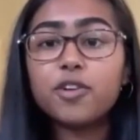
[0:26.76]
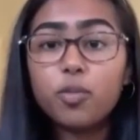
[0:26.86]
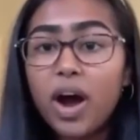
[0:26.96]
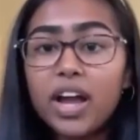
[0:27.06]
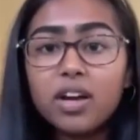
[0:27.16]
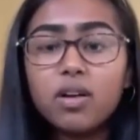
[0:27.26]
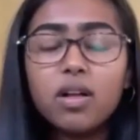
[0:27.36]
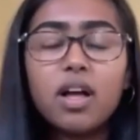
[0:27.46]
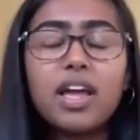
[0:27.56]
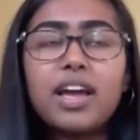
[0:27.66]
a
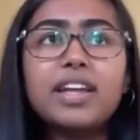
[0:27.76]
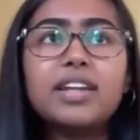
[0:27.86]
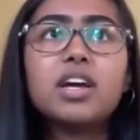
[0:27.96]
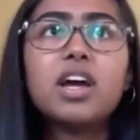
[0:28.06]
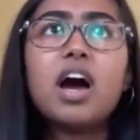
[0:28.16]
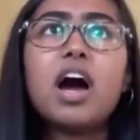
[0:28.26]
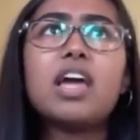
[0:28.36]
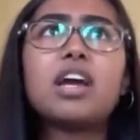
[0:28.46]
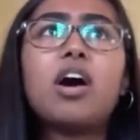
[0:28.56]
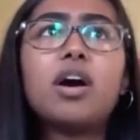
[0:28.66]
while. and it
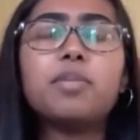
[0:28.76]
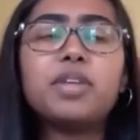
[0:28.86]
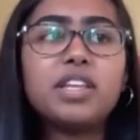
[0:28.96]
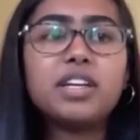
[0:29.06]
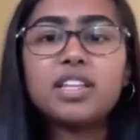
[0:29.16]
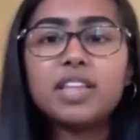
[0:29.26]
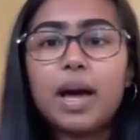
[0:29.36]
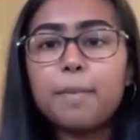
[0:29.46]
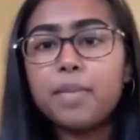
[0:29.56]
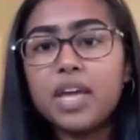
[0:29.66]
got me thinking
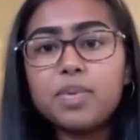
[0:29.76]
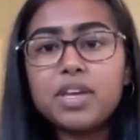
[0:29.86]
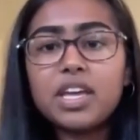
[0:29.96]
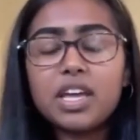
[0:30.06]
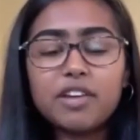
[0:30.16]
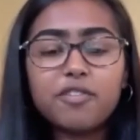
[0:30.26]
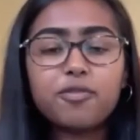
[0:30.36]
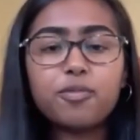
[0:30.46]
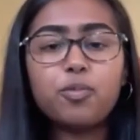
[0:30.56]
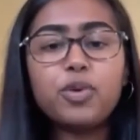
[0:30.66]
that maybe if
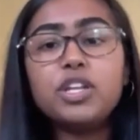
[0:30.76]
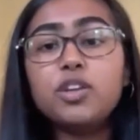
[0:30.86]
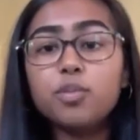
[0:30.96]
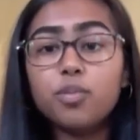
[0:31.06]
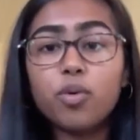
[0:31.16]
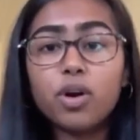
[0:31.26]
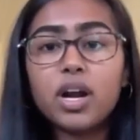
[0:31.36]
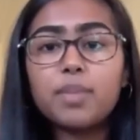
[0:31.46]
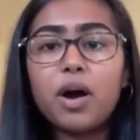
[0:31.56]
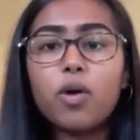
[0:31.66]
we knew more
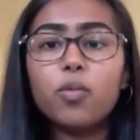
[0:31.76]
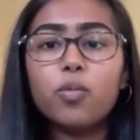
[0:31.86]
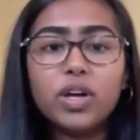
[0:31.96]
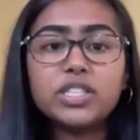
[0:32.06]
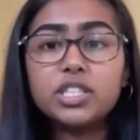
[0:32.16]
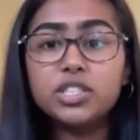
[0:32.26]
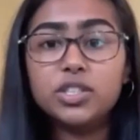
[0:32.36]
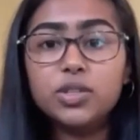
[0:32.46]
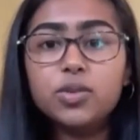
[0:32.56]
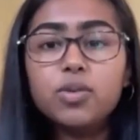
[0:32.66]
about what to
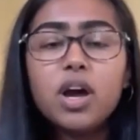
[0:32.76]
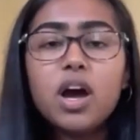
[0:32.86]
do,